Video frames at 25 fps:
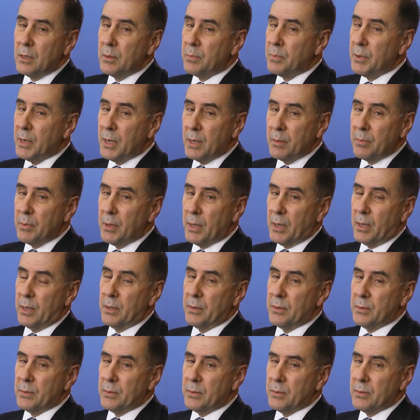the
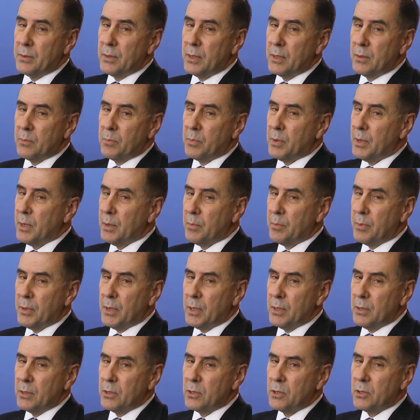pipeline that
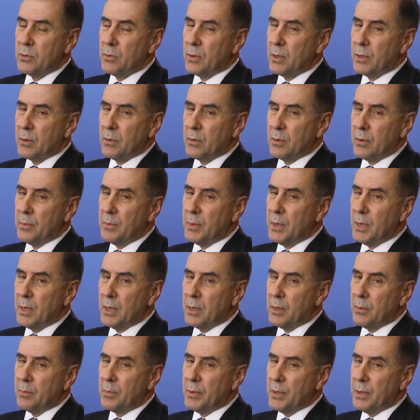pipeline has shrunk
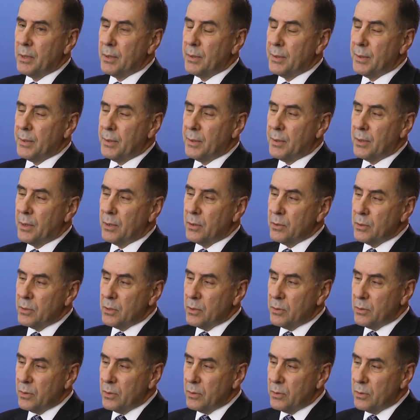remarkably, and those
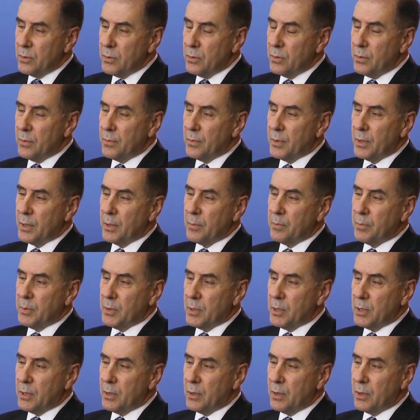that do develop
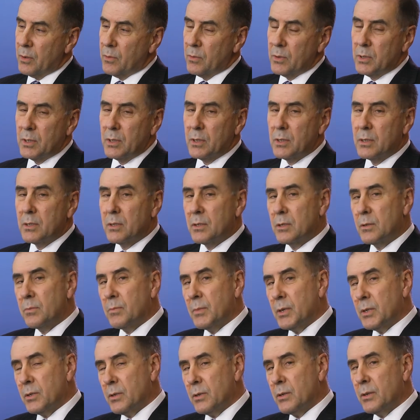are showing resistance
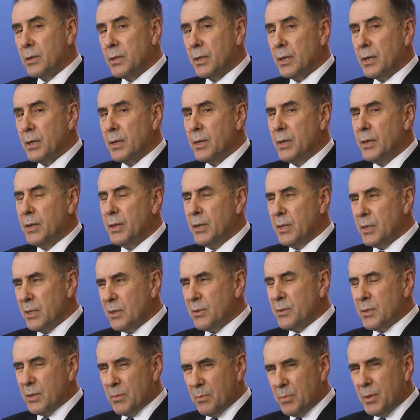much earlier.
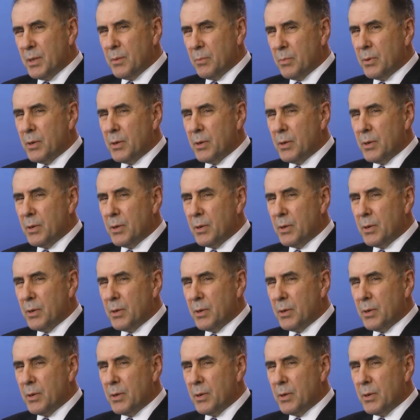So it's a big